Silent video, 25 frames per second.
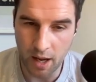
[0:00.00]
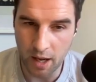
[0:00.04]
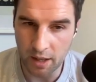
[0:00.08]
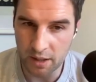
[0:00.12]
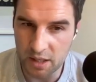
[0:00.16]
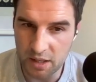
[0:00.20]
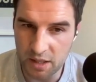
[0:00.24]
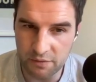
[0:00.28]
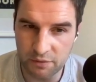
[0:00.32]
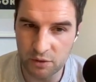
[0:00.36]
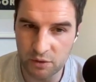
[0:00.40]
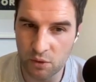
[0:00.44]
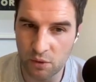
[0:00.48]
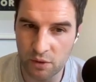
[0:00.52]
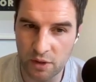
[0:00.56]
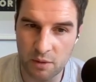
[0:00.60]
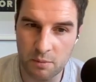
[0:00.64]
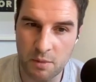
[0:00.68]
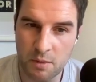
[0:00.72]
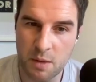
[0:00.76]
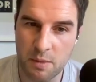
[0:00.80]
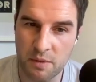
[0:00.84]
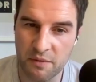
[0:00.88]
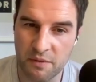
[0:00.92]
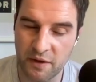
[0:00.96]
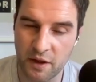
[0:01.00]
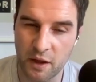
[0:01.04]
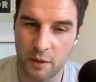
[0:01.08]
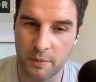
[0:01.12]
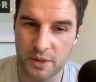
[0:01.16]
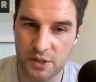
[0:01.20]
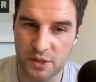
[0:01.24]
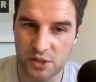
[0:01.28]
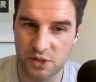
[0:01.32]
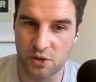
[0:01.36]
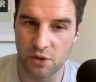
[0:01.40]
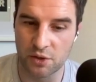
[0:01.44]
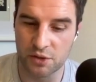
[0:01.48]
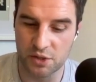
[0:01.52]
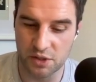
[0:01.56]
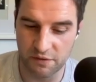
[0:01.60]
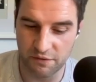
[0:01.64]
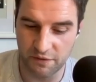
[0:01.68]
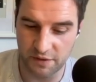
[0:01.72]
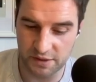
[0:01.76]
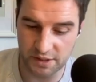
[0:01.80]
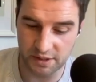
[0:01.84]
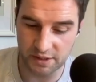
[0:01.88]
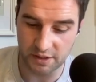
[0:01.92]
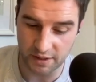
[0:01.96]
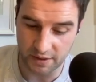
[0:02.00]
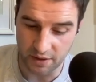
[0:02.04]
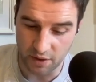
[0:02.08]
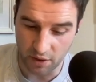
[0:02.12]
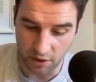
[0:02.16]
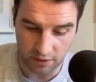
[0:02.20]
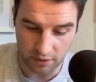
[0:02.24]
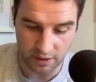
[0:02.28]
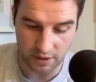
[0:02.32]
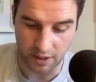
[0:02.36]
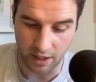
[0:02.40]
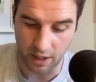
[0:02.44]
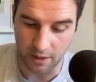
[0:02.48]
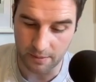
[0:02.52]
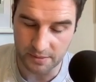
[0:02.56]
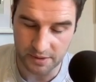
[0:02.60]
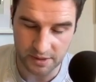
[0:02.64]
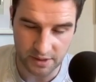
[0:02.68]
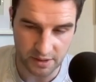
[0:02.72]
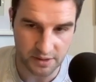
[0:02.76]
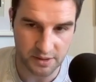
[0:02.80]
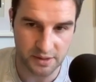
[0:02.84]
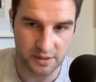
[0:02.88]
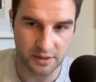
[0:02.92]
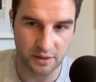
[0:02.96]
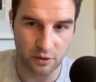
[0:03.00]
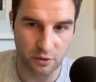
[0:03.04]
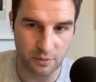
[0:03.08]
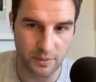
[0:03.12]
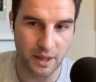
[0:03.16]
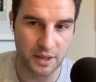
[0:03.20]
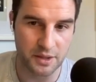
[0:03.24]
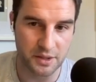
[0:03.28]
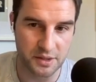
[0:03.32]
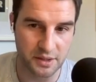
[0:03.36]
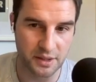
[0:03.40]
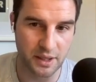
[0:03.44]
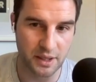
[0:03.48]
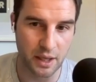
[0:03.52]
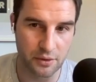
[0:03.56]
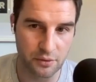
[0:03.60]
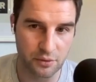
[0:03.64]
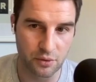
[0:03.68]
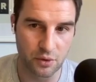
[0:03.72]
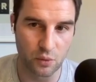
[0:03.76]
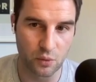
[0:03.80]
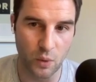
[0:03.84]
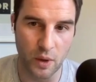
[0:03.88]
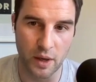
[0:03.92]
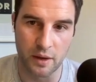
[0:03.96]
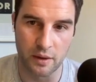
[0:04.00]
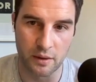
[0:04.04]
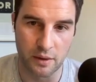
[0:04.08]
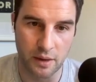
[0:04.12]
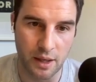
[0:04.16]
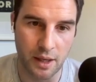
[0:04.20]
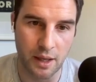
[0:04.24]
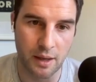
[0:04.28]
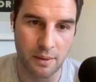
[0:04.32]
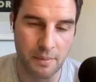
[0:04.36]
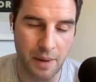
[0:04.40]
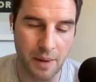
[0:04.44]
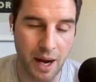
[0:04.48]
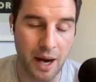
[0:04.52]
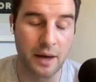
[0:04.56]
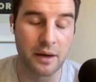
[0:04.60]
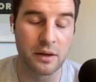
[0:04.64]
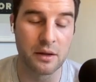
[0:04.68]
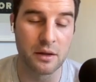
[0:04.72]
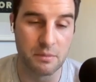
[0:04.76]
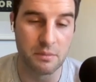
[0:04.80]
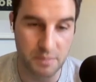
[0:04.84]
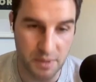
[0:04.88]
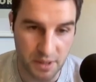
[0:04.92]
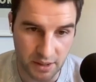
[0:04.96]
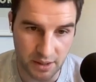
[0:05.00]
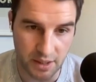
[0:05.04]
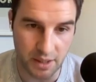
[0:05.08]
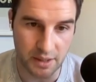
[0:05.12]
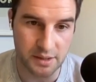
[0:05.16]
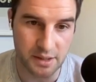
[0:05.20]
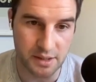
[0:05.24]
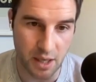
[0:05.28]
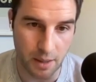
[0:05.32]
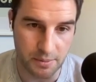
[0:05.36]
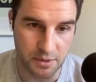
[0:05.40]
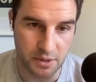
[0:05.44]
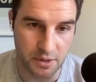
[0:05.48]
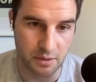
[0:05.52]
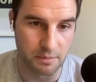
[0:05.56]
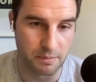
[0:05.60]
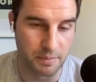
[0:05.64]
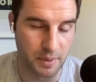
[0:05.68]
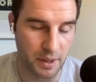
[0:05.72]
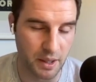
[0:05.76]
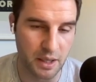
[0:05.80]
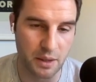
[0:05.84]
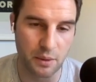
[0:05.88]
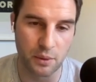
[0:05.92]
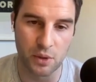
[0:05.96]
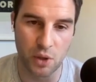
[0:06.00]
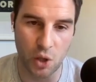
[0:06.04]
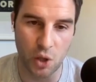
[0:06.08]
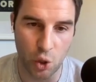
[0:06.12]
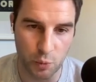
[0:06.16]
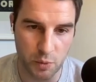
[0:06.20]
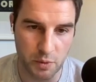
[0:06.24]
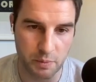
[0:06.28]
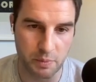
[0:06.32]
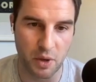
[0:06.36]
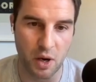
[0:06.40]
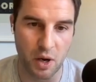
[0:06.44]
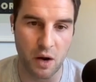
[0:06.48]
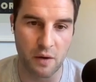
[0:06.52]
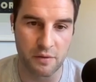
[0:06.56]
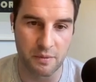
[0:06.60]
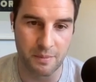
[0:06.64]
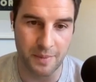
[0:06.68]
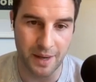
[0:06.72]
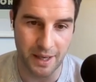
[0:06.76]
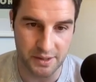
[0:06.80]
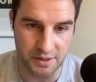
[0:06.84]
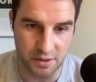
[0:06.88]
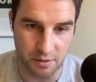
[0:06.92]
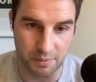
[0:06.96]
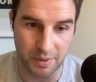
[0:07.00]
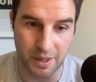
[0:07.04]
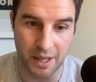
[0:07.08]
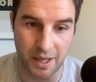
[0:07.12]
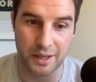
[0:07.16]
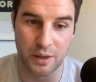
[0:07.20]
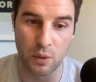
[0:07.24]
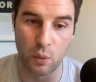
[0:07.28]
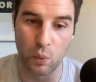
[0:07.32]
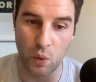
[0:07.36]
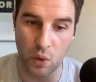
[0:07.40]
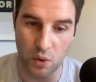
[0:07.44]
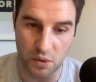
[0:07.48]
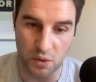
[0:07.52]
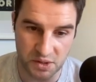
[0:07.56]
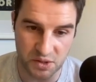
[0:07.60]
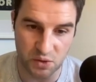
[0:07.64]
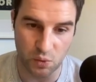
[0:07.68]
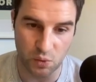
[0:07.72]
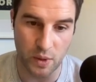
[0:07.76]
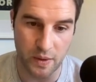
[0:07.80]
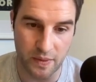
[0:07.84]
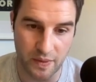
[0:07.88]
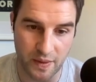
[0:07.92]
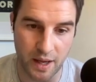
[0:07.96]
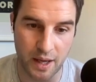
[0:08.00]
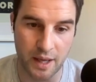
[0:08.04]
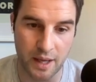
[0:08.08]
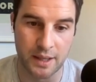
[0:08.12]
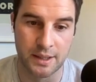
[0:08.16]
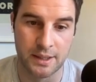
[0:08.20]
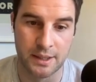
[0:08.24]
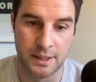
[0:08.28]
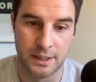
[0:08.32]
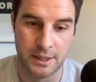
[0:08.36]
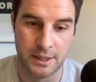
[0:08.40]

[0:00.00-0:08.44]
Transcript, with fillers: and even though they maybe felt a bit stodgy physically in the early games, they still managed to get through and win. Um, Ireland being the exception, but it will all be part of the master plan. It was to win that